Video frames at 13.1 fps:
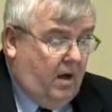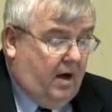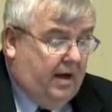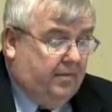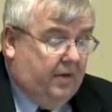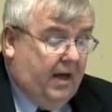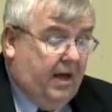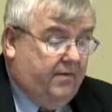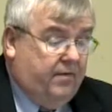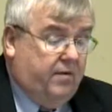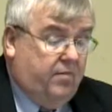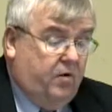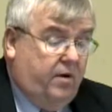on behalf
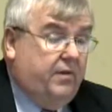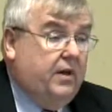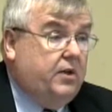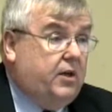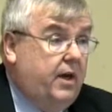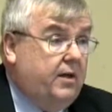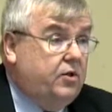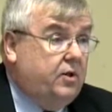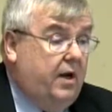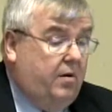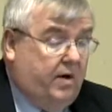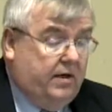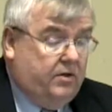of the Board of Education,
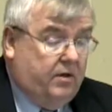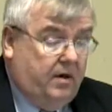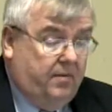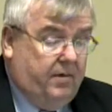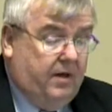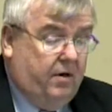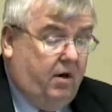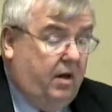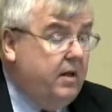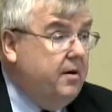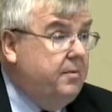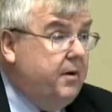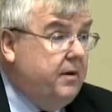I want to commend
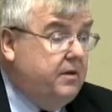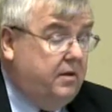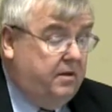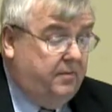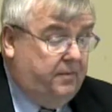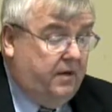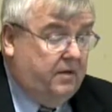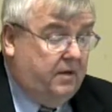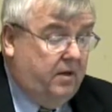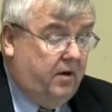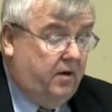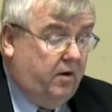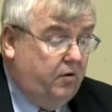all of the participants in
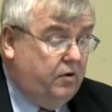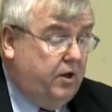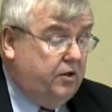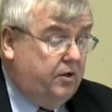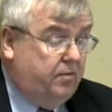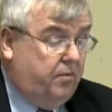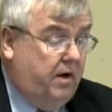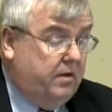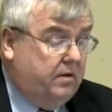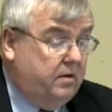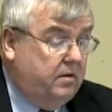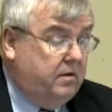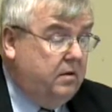the negotiation
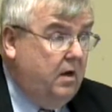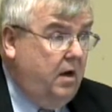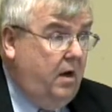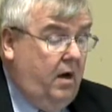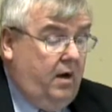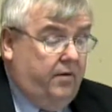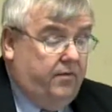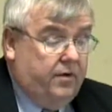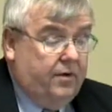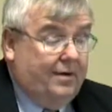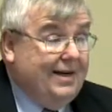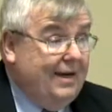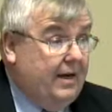process for
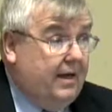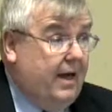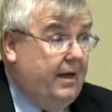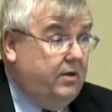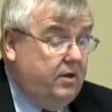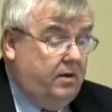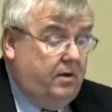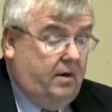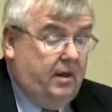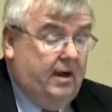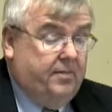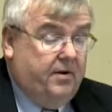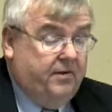their dedication,
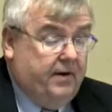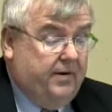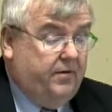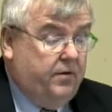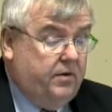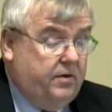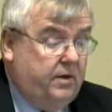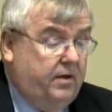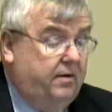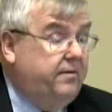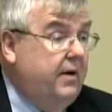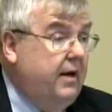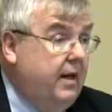collaborative efforts in the
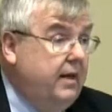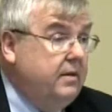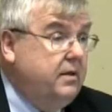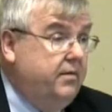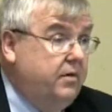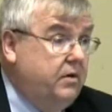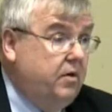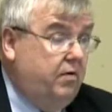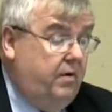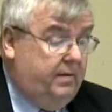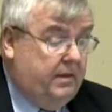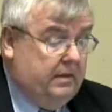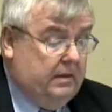finalizing of this
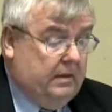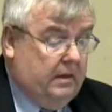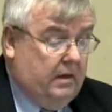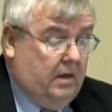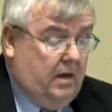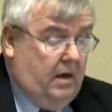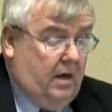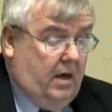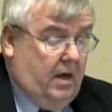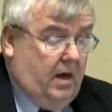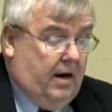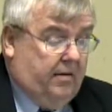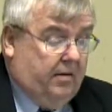agreement.
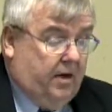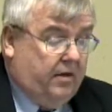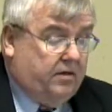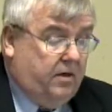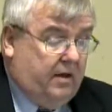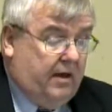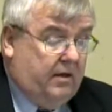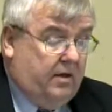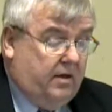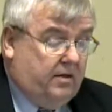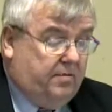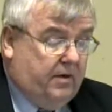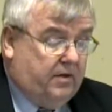I would also like to
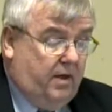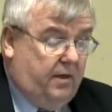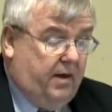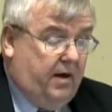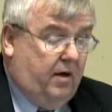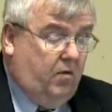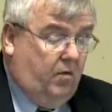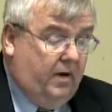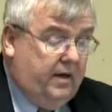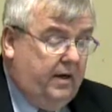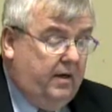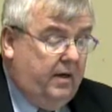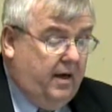especially thank
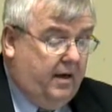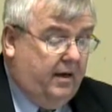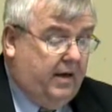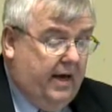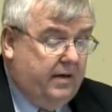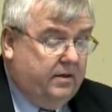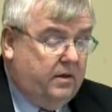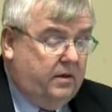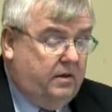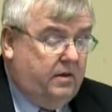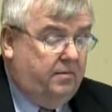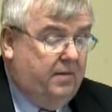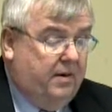Wendy uh,
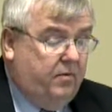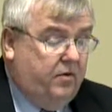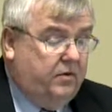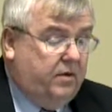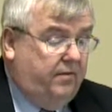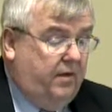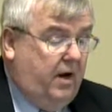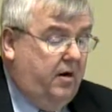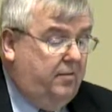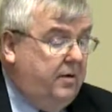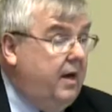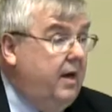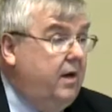Cassens and members of the
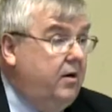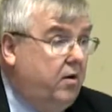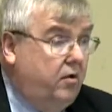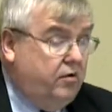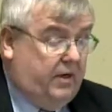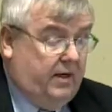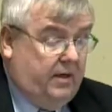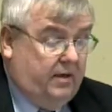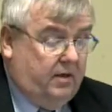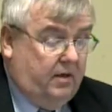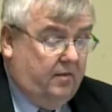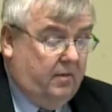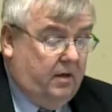RBA negotiating
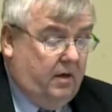team.